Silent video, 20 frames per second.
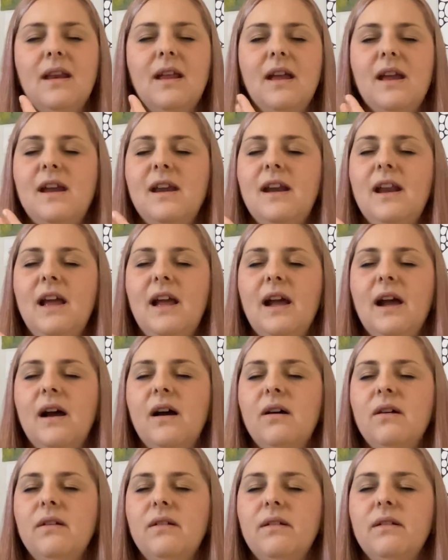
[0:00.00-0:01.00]
and
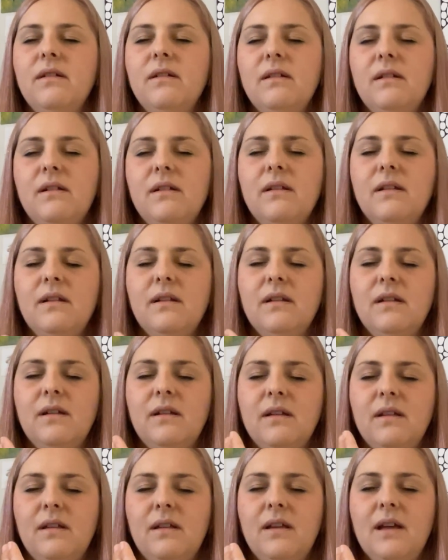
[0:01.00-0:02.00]
out
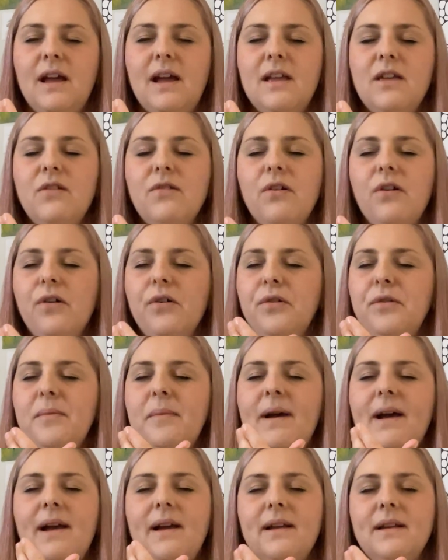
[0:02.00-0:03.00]
at your own
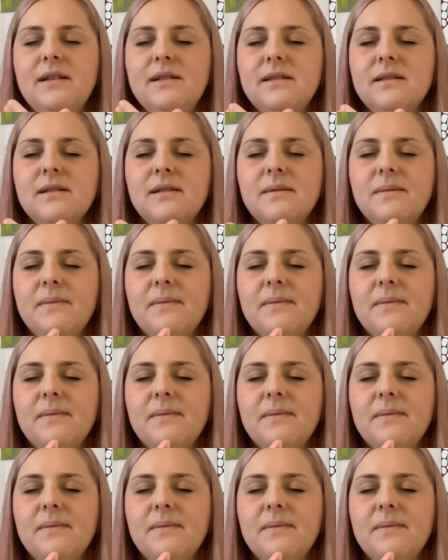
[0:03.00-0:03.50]
pace.